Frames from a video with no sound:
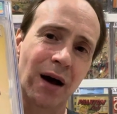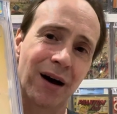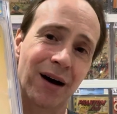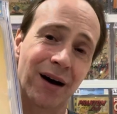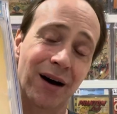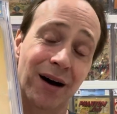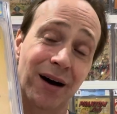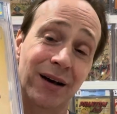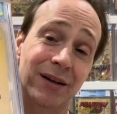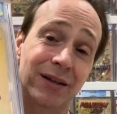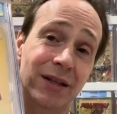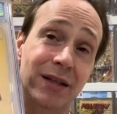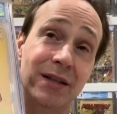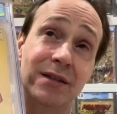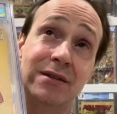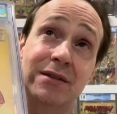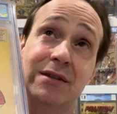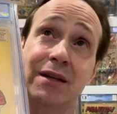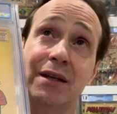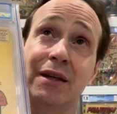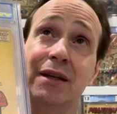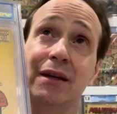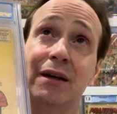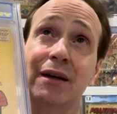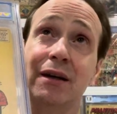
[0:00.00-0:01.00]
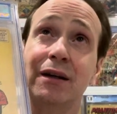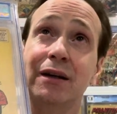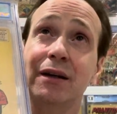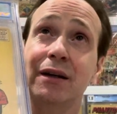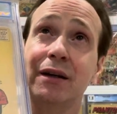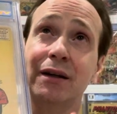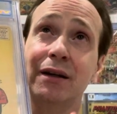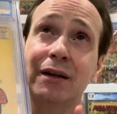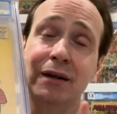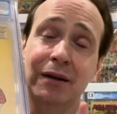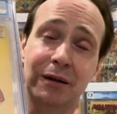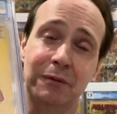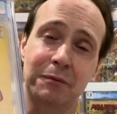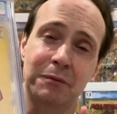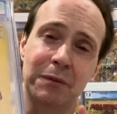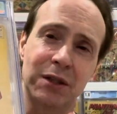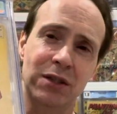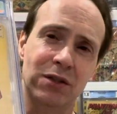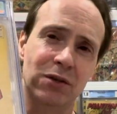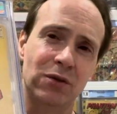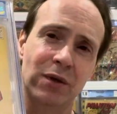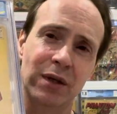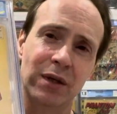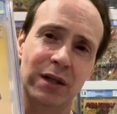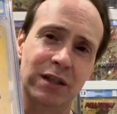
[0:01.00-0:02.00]
DC.
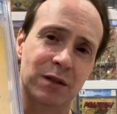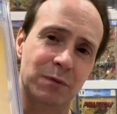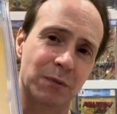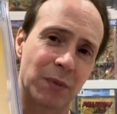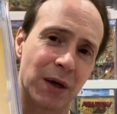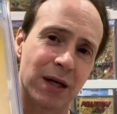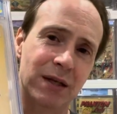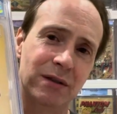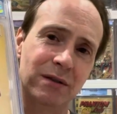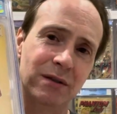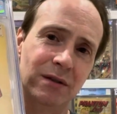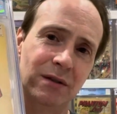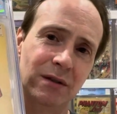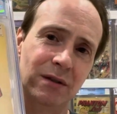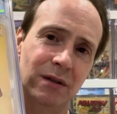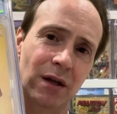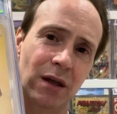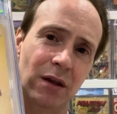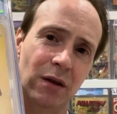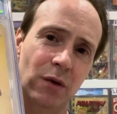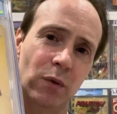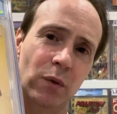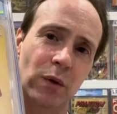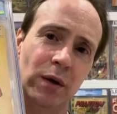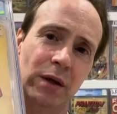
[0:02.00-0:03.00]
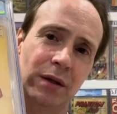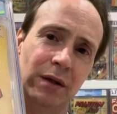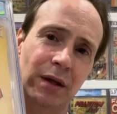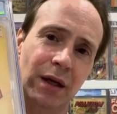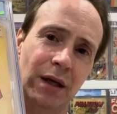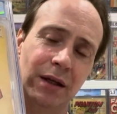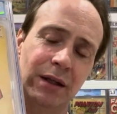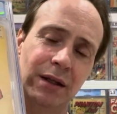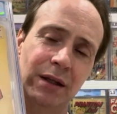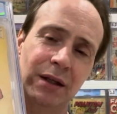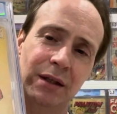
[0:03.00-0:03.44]
Mystery in Space is another one that